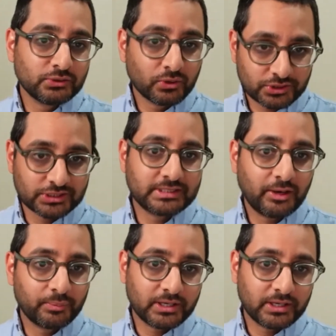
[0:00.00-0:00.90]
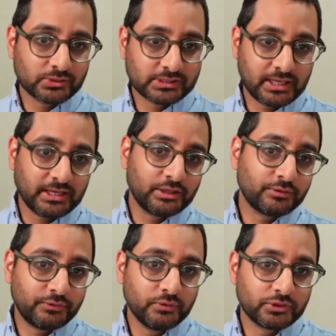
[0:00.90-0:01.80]
not just now, but as you're saying, in the
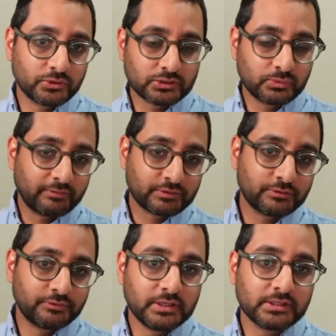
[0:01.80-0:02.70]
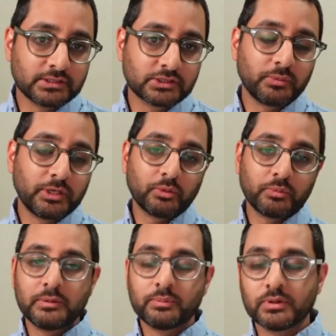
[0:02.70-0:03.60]
future, as we have to feed so many more
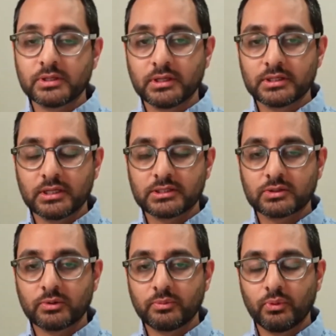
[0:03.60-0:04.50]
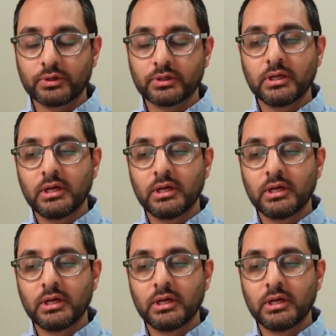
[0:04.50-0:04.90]
people. It's so important.